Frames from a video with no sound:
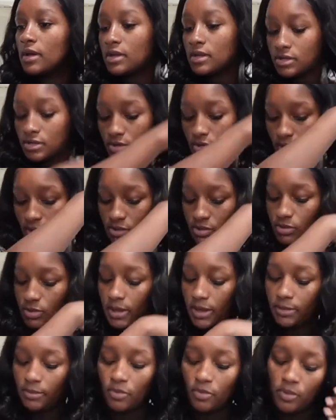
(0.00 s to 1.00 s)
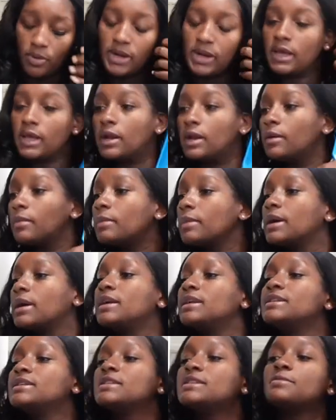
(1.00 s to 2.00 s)
so that's why I'm wetting it up,
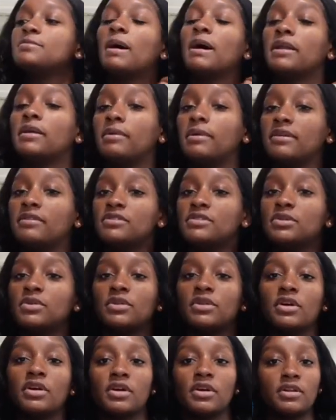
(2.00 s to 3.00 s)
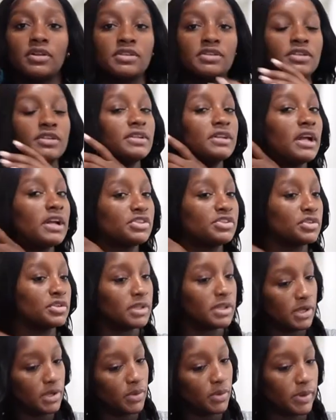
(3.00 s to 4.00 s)
because it's body wave, so the curls are
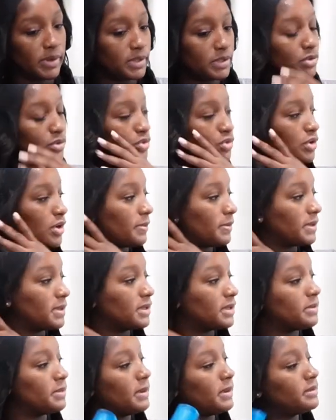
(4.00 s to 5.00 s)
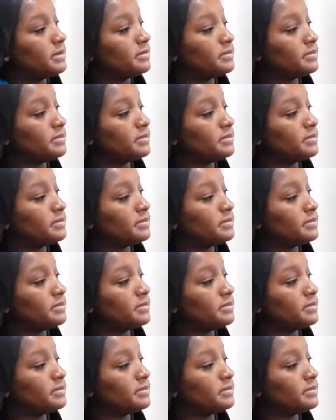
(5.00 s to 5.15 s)
naturally going to drop a little bit.